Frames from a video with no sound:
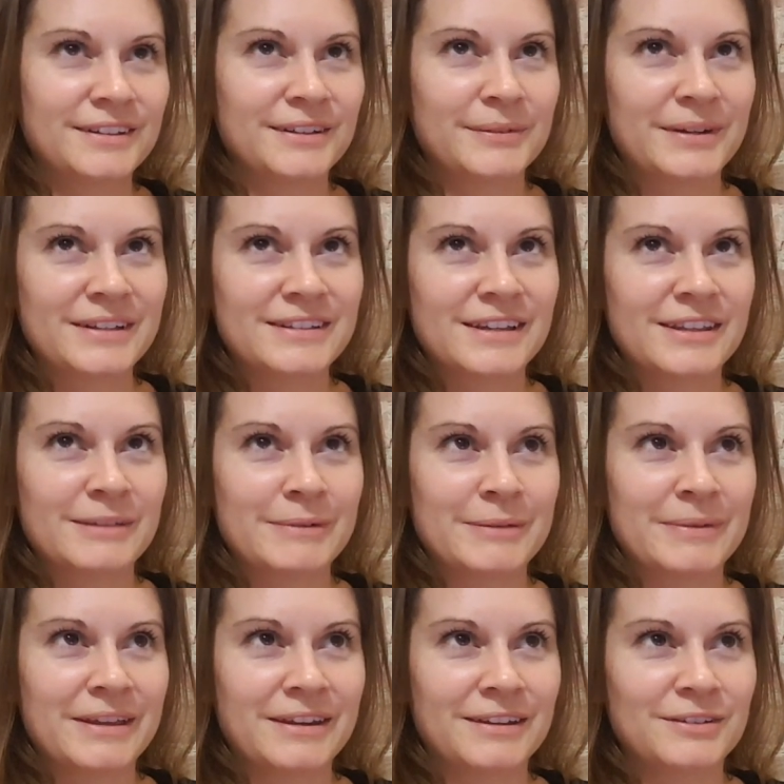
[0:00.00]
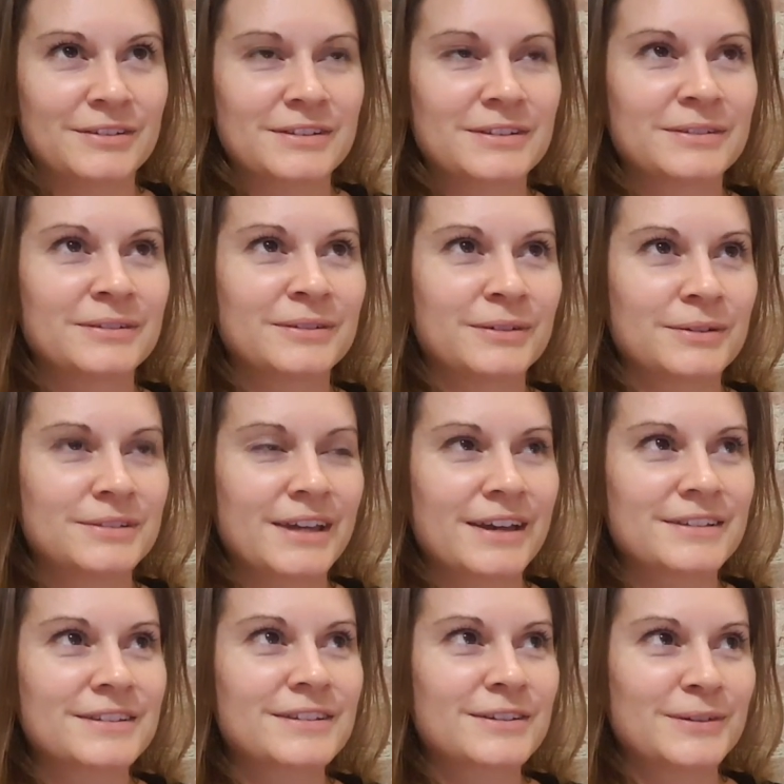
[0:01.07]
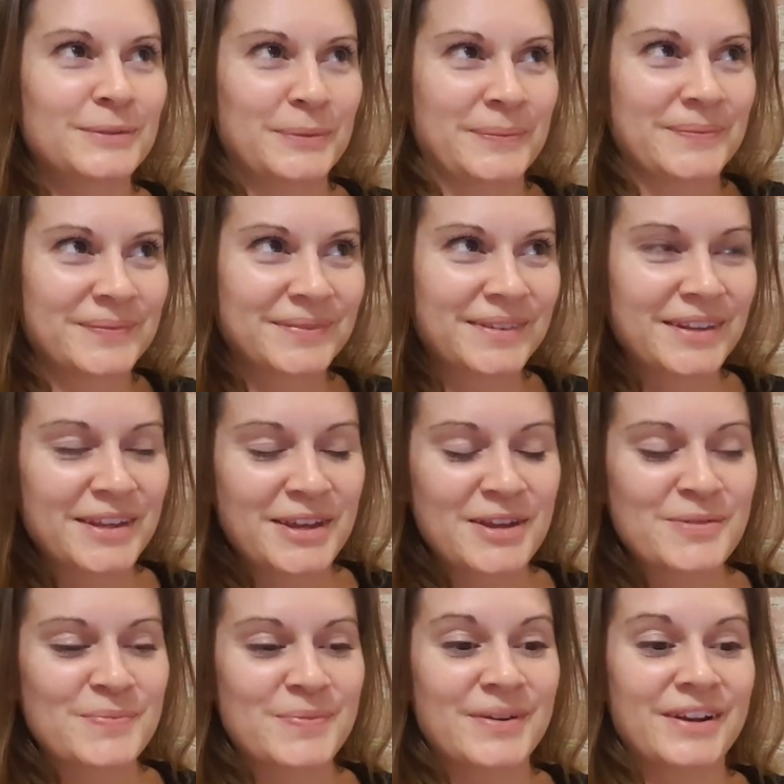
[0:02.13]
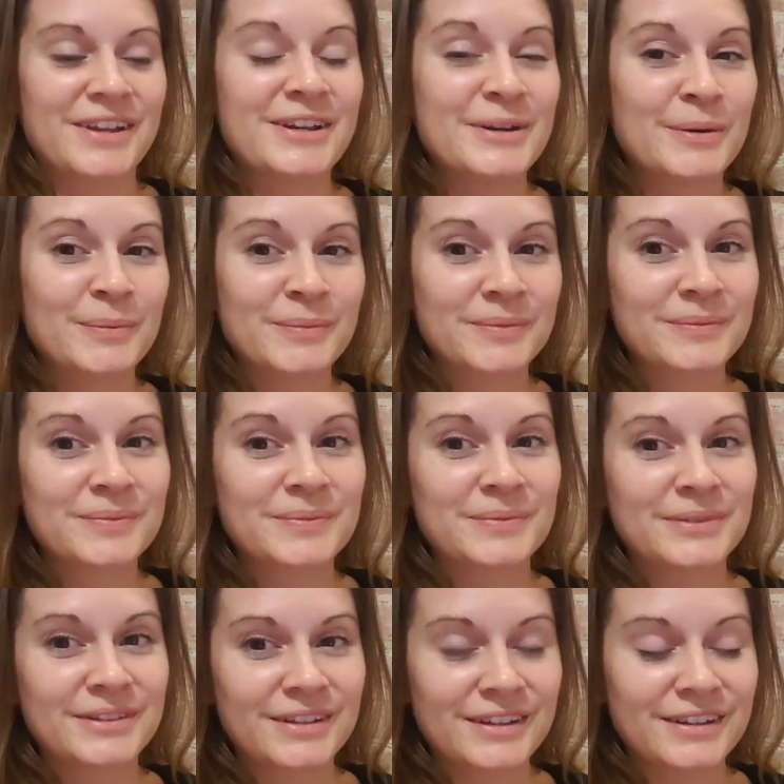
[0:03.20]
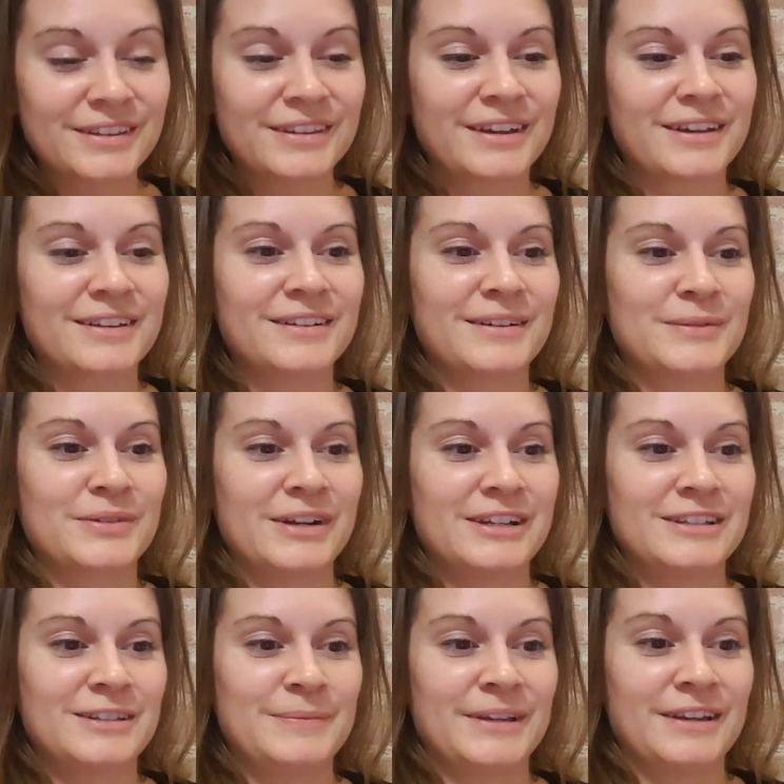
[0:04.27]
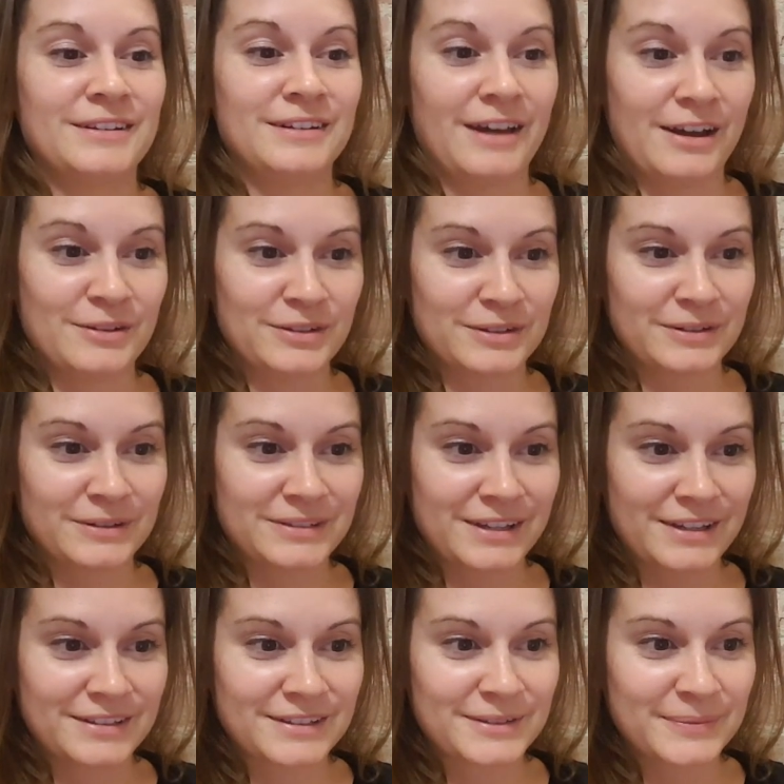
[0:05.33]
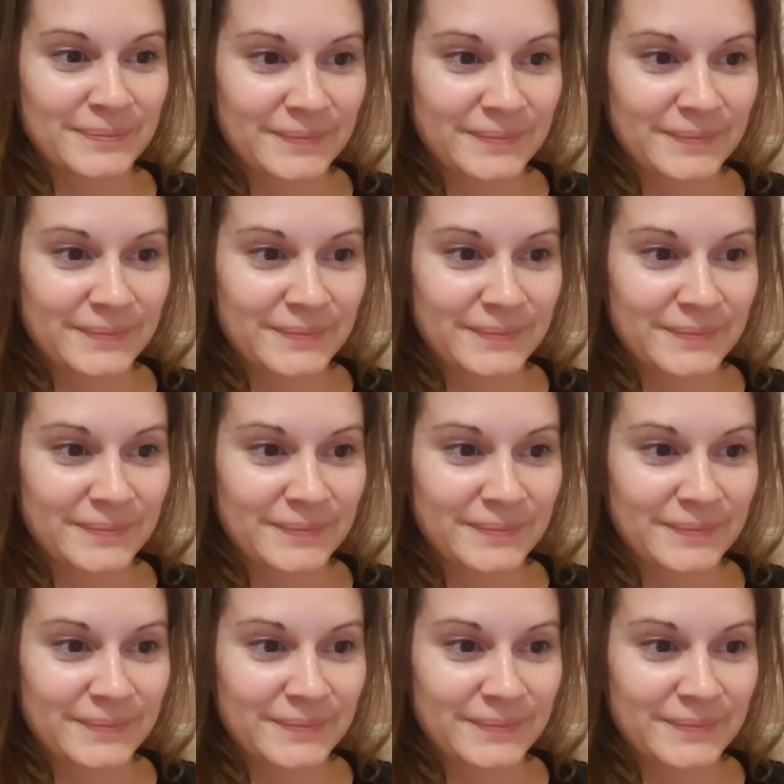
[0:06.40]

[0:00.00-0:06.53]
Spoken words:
I'm not saying that my painting looks grotesque, but I am saying that I'm trying to make it not look grotesque.